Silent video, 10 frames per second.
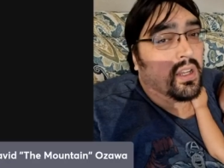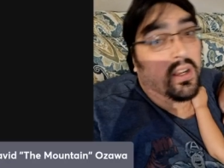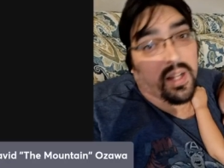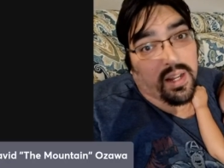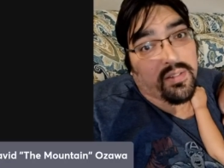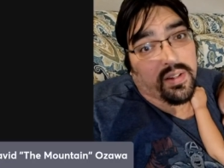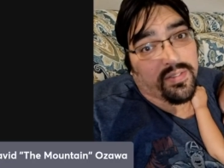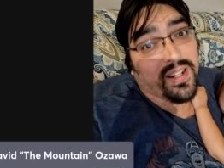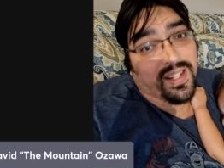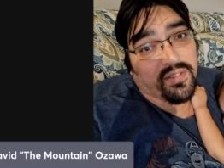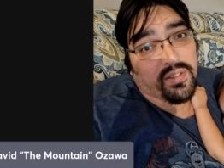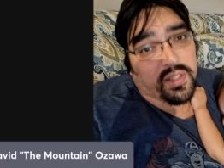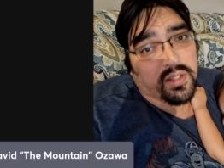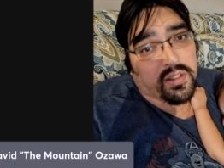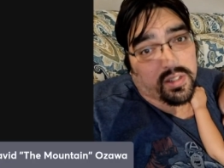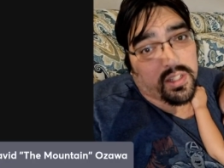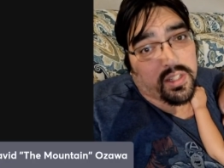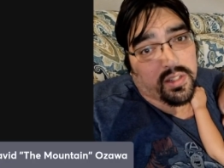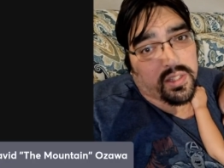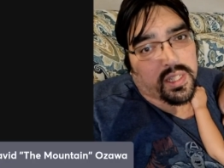If not every turn, they're
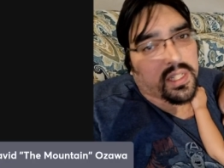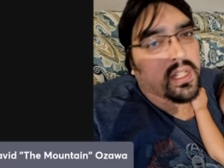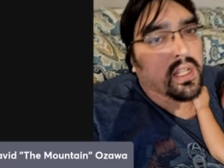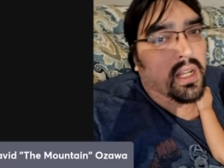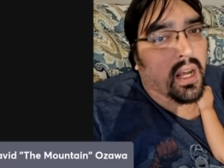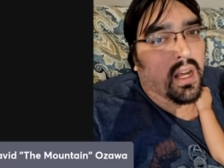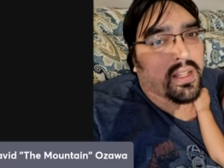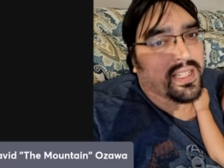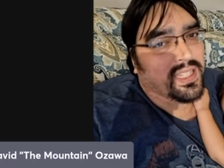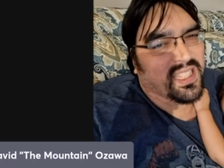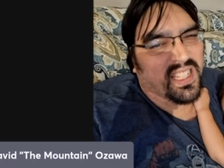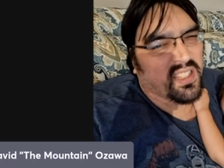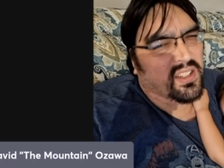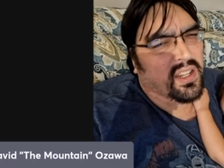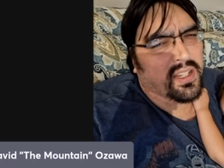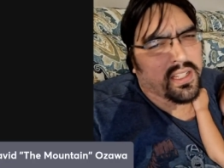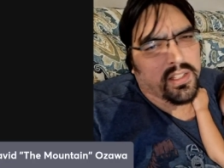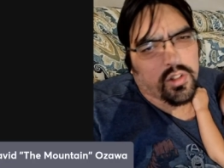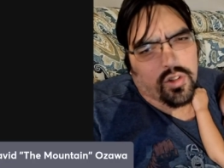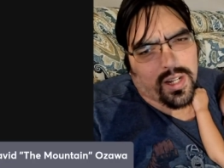gonna use it. That's not to say they're not going to
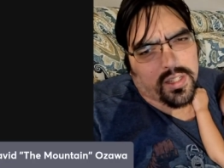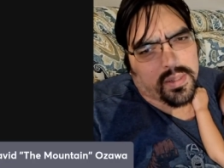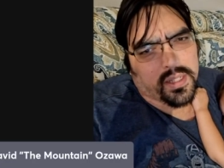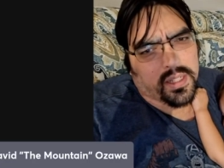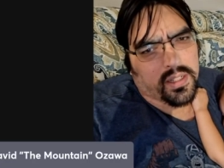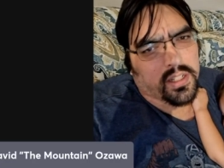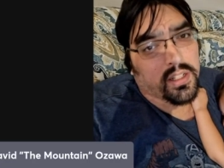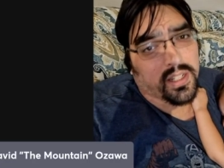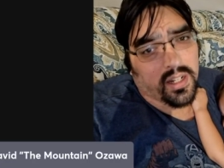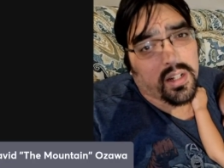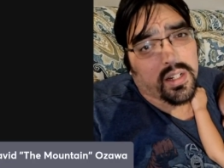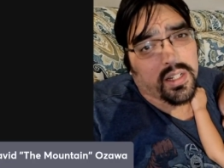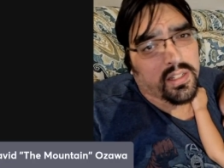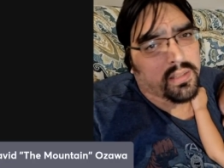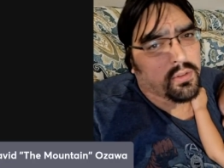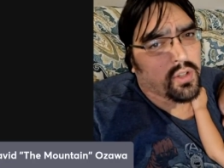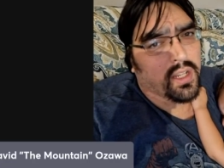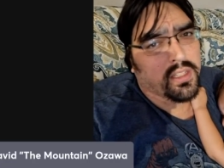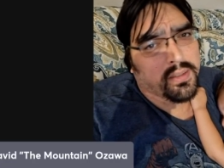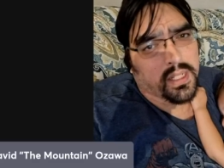use stratagems in their turn. They are going to use some
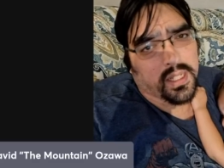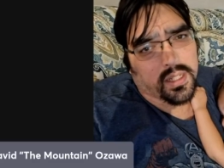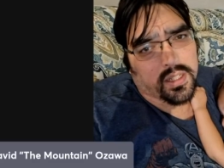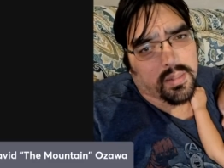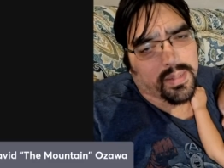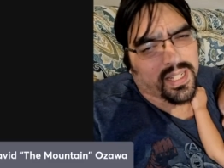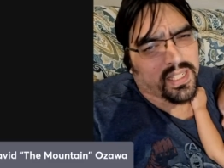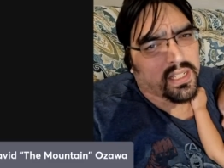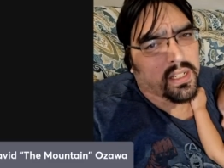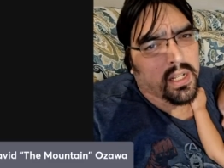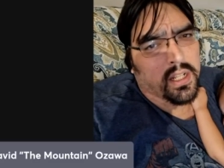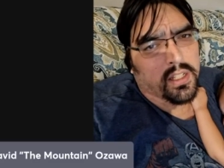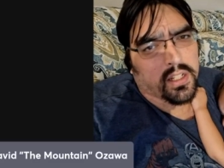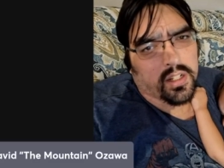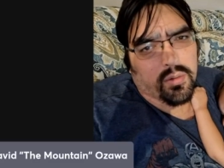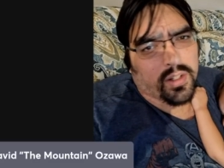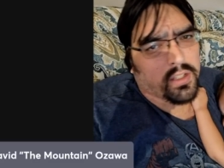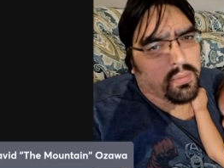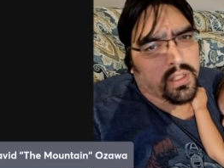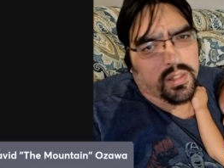stratagems in their turn because they're going to want
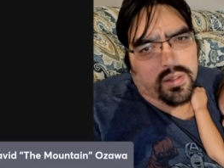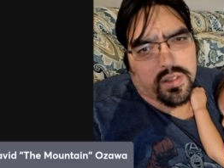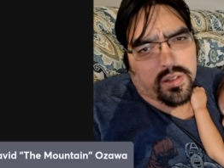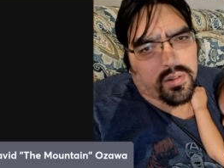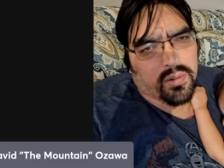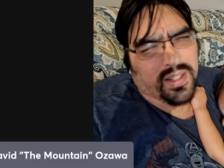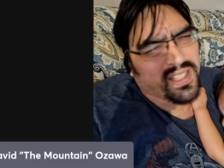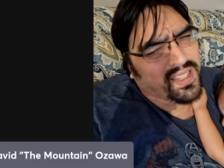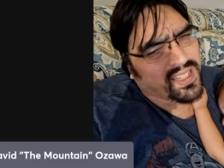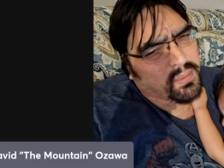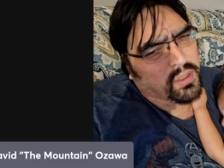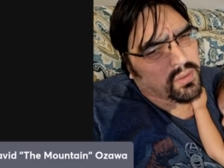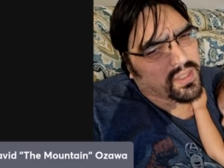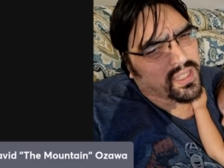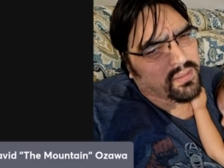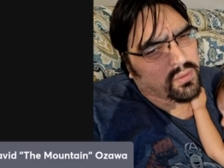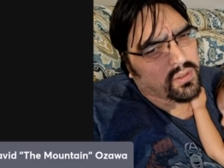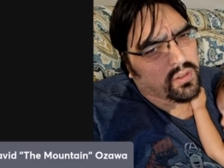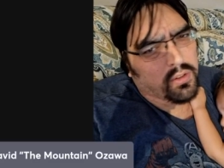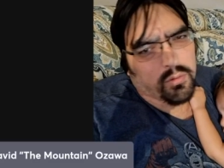their I think it's +1 hit
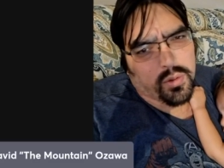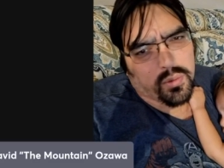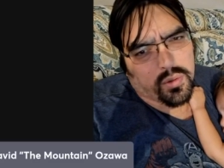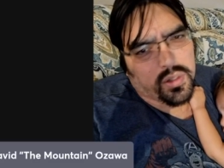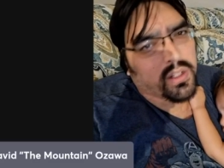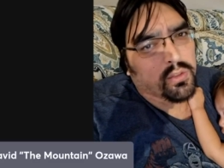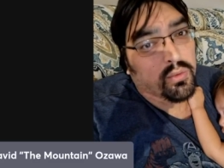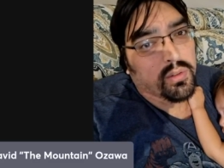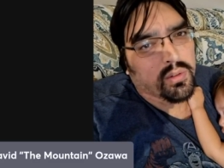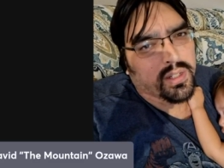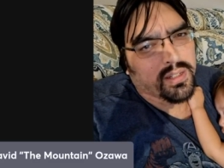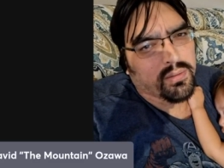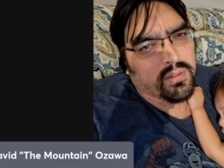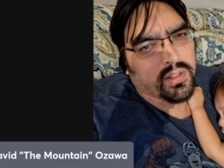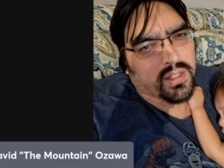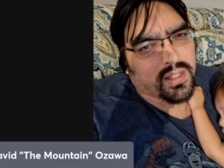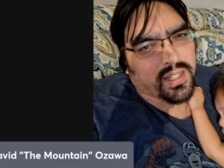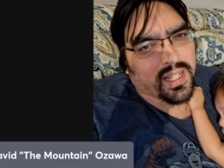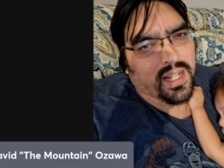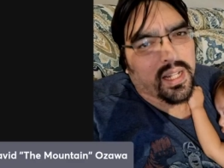wound or reroll. No, it's reroll hit wound or something
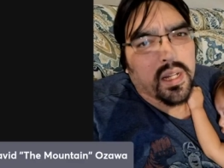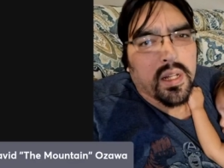like that.